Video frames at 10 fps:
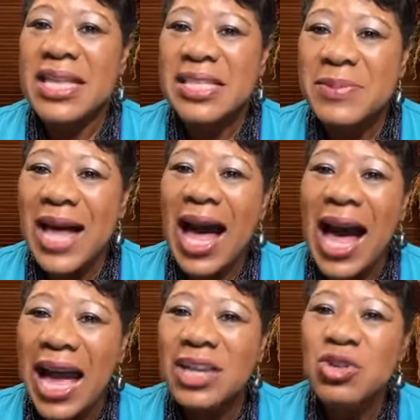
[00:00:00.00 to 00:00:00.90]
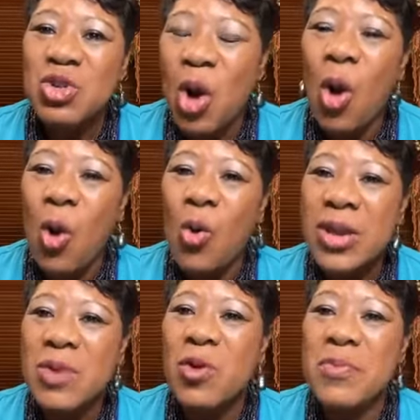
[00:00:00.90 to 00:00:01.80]
It said, but I
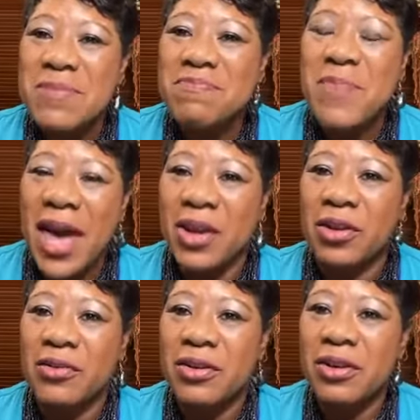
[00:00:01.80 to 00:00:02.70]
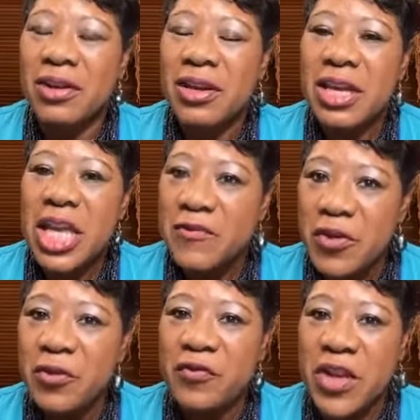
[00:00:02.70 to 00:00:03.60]
know it will be better
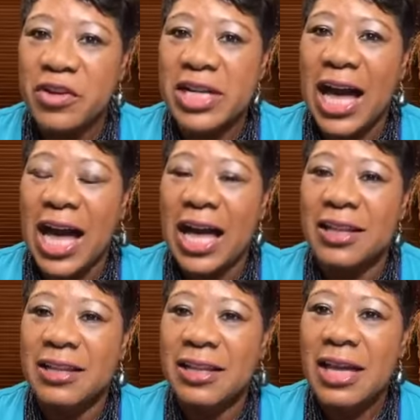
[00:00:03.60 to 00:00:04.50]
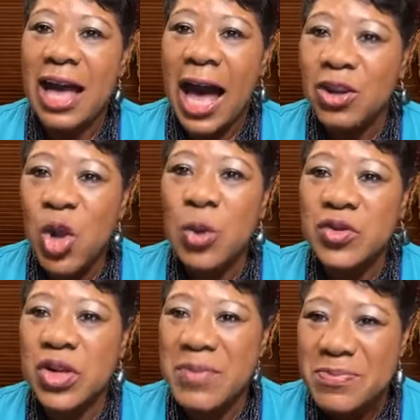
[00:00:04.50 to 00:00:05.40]
if you fear God. I know
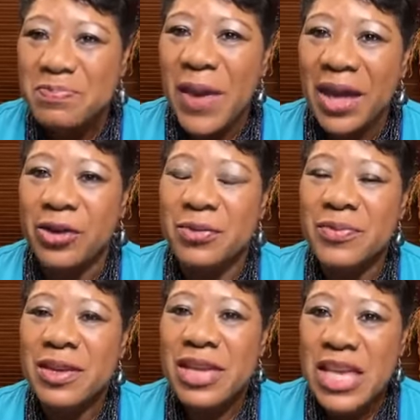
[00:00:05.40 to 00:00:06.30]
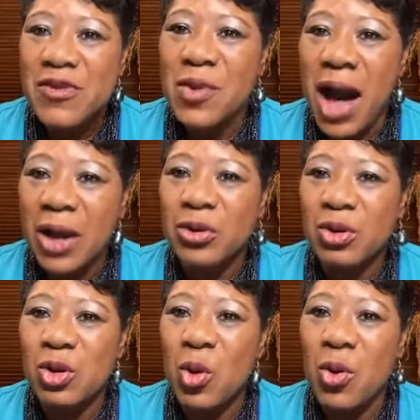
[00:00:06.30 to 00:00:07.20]
it's going to be better if you honor
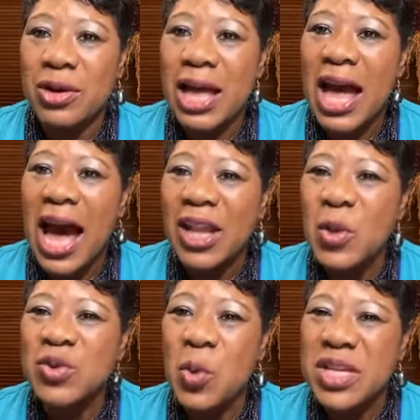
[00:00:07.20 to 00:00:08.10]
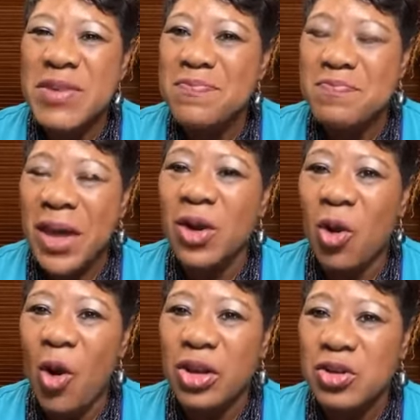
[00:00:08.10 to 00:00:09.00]
the Lord. I know it's going to be
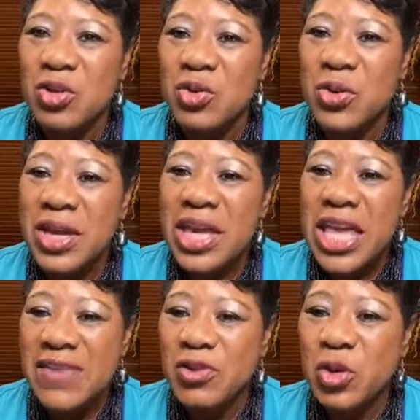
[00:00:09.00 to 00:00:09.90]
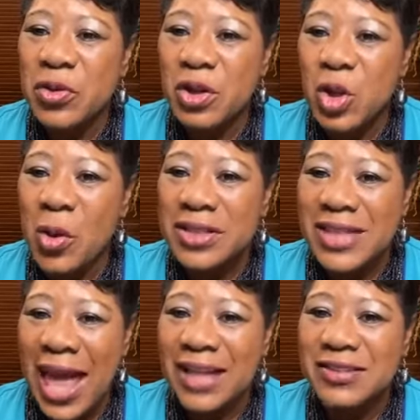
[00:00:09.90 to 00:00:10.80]
better on you if you do what the Lord
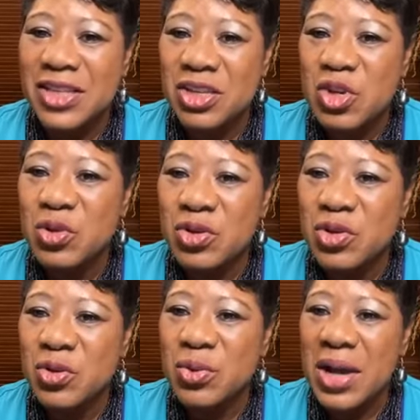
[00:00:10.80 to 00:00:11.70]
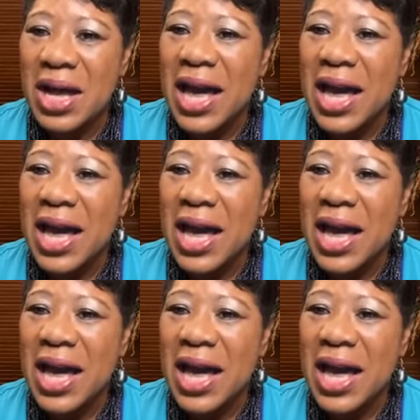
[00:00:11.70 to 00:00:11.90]
is asking you to do.